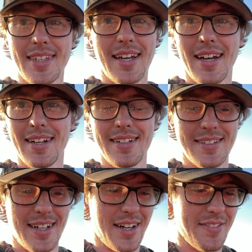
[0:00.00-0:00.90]

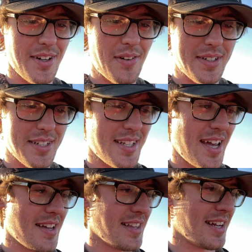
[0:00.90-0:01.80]
I don't even know what to
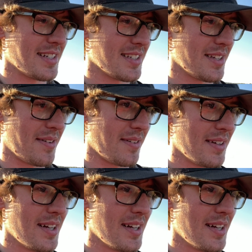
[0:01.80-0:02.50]
say. That is the